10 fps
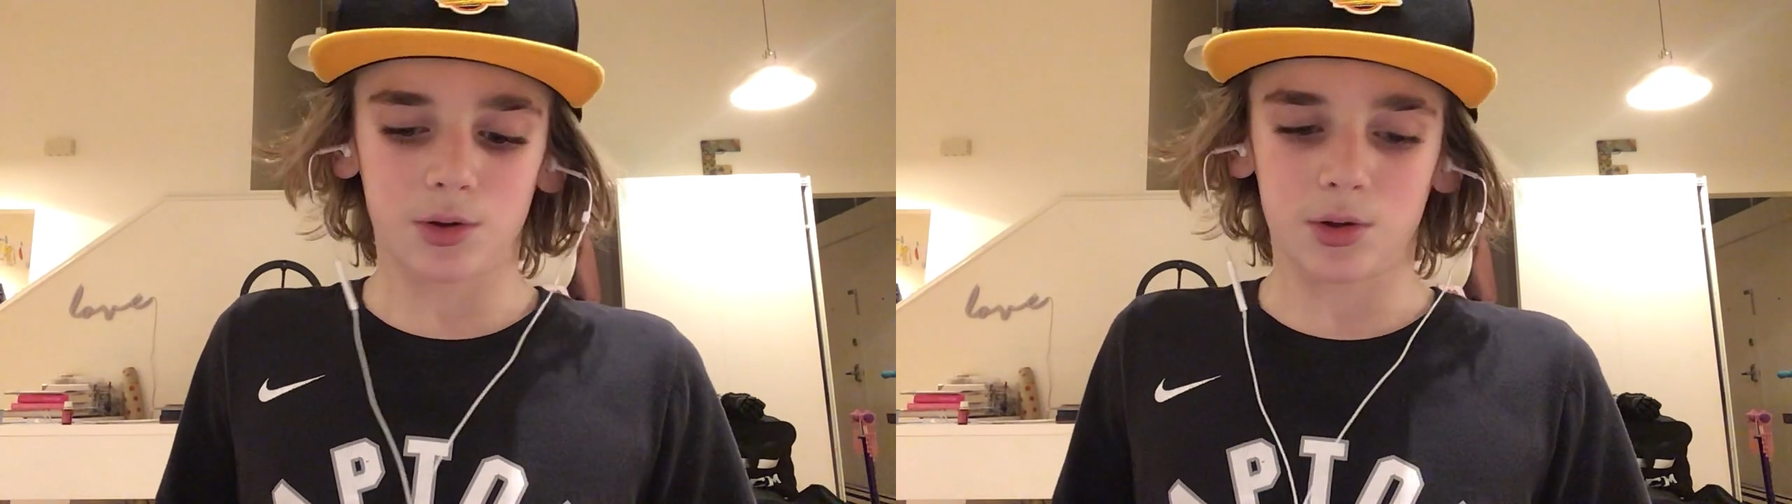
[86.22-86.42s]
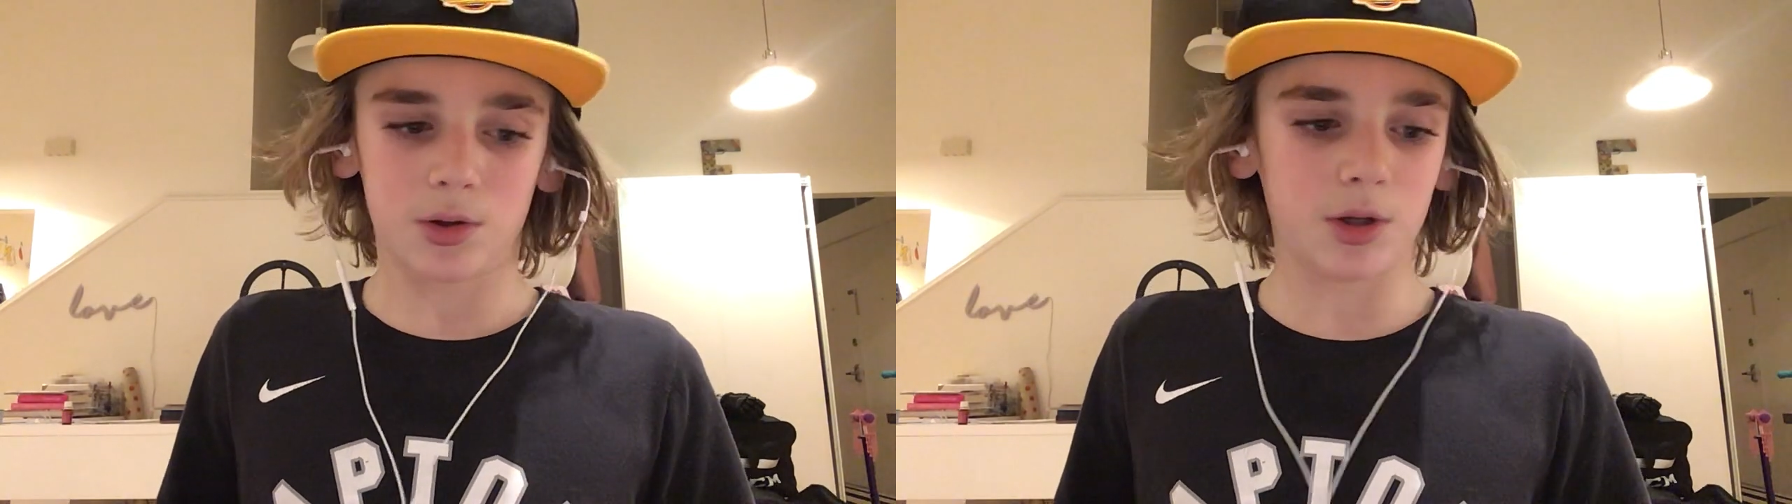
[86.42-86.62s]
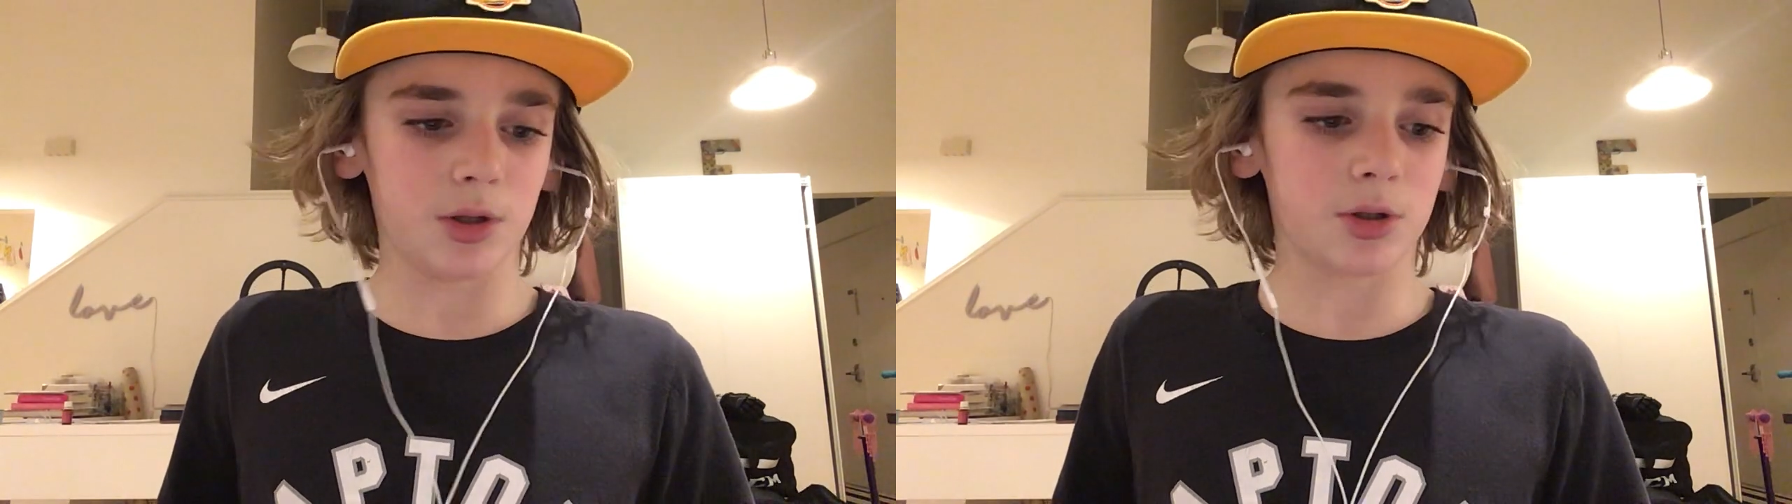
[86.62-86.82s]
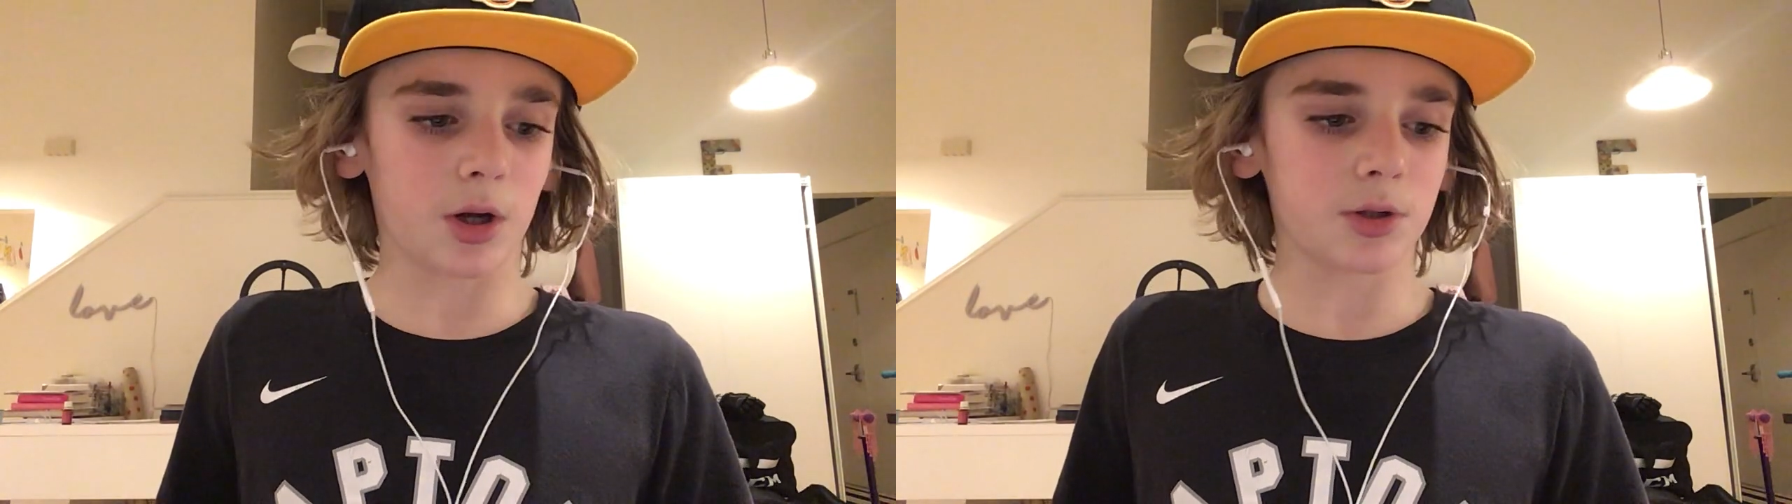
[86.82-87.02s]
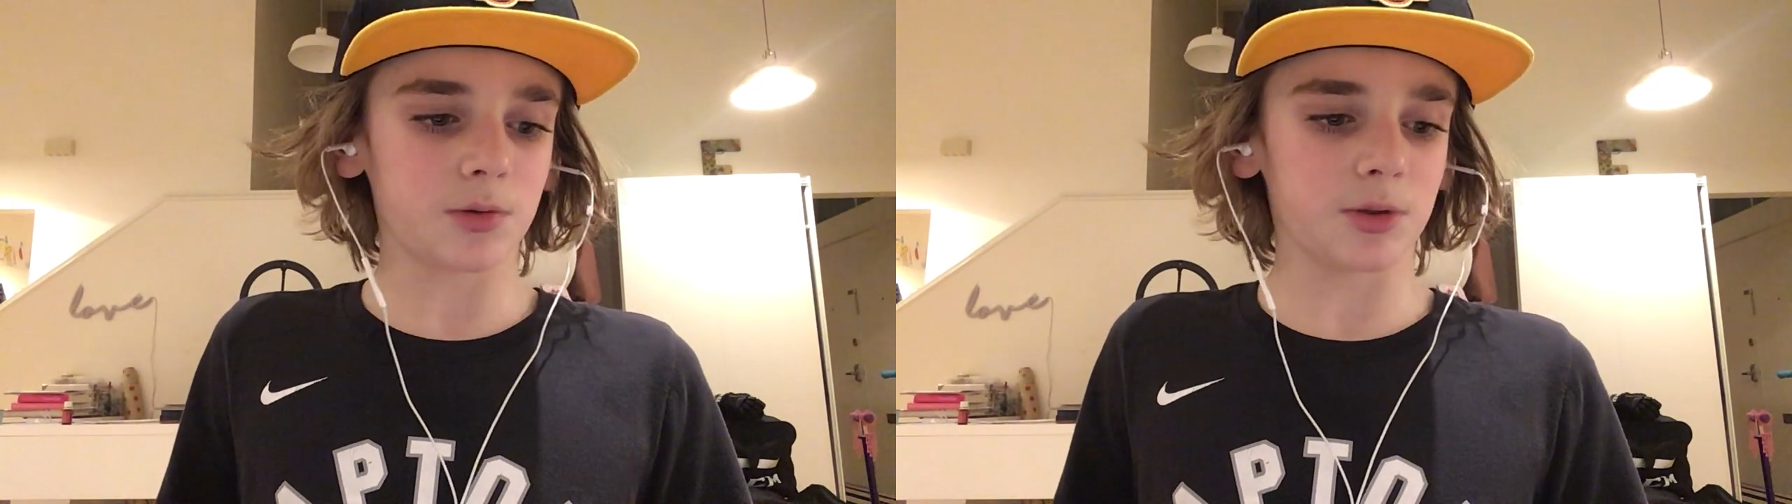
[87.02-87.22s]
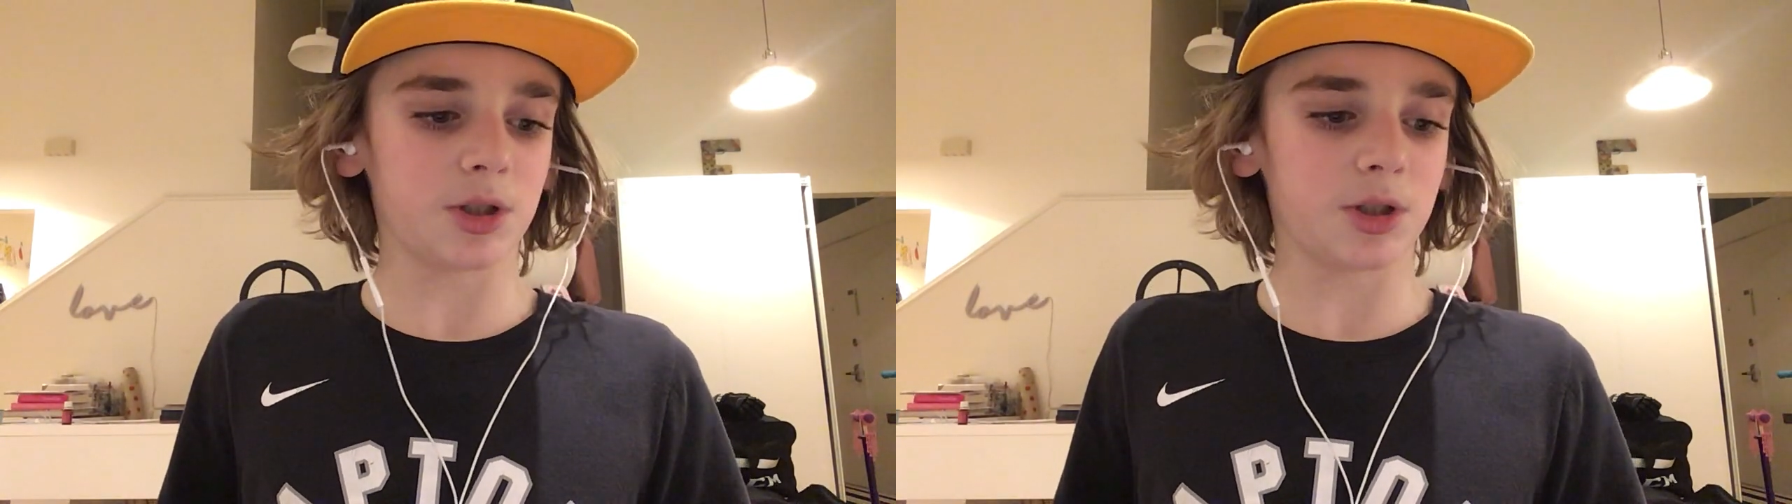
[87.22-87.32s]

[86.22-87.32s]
the shots were